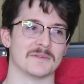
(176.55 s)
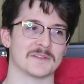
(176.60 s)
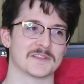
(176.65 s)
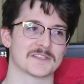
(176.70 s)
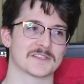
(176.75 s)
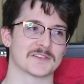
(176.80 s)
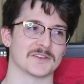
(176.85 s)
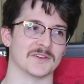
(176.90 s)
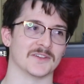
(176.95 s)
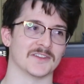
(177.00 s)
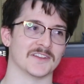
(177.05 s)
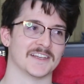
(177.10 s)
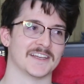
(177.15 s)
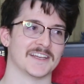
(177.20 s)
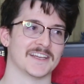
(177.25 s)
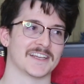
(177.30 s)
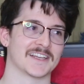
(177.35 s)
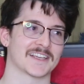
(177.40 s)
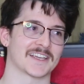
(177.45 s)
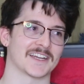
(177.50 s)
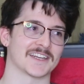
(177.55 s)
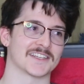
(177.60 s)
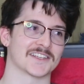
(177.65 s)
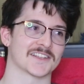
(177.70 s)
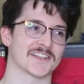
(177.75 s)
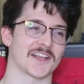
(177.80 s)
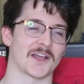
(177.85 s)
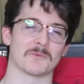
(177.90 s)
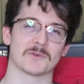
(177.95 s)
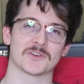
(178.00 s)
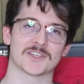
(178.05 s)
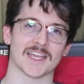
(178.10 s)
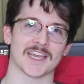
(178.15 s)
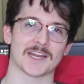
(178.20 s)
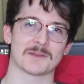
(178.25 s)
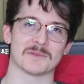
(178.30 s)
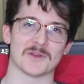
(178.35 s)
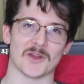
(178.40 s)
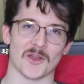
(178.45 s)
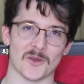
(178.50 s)
But still, kind of just, I wish I
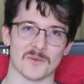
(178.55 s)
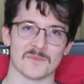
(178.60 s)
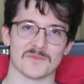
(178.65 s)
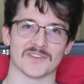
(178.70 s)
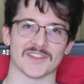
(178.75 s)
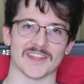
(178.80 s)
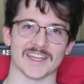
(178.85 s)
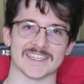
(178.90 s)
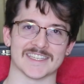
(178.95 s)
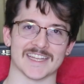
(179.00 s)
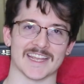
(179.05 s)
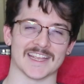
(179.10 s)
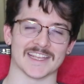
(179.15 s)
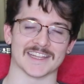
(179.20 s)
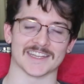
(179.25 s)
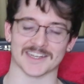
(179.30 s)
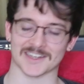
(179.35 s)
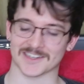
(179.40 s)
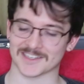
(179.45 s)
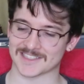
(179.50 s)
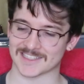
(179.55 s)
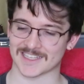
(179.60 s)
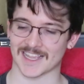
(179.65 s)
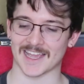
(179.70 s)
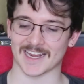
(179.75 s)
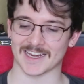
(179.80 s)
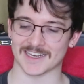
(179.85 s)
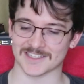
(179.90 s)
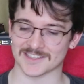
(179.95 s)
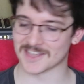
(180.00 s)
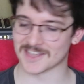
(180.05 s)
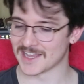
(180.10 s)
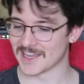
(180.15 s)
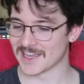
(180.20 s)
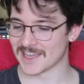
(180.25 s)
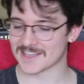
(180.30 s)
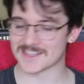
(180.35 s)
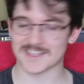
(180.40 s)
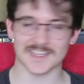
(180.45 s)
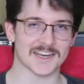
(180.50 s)
had been home for that day. And then I could just had just
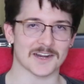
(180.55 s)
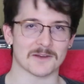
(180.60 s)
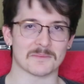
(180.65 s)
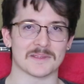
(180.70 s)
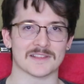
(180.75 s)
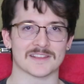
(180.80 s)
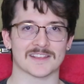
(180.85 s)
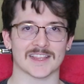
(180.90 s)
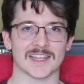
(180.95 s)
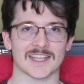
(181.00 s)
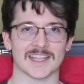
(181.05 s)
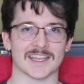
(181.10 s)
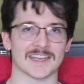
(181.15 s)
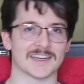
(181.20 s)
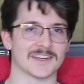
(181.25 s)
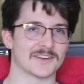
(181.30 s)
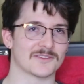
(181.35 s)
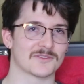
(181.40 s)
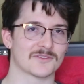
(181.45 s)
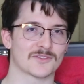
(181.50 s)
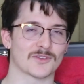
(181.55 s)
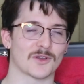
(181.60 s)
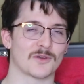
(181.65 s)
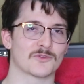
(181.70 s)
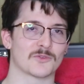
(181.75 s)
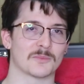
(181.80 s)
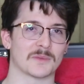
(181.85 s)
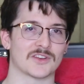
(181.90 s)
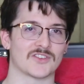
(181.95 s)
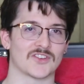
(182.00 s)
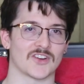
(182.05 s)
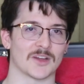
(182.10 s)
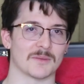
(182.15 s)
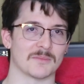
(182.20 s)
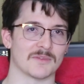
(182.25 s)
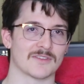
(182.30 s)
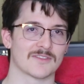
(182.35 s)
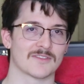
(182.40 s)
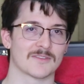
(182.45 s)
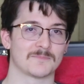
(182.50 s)
set it up instantly and solved all my
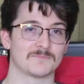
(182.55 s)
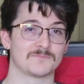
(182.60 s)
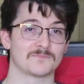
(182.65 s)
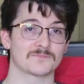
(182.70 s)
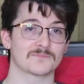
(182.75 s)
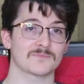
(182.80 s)
dramas.